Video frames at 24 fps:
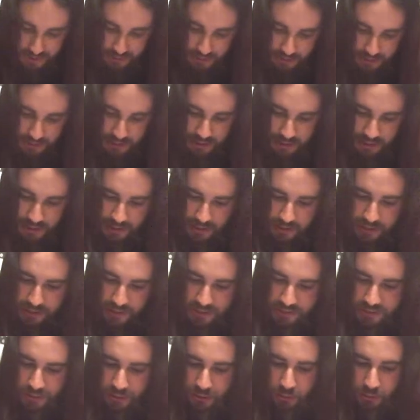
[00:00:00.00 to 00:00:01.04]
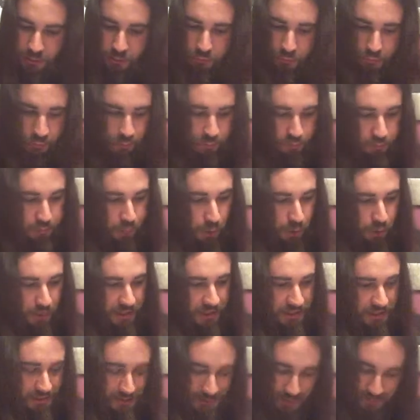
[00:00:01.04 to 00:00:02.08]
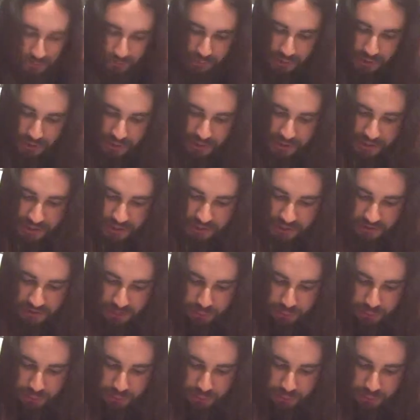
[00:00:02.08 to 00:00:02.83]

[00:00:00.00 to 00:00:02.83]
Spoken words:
So, the police,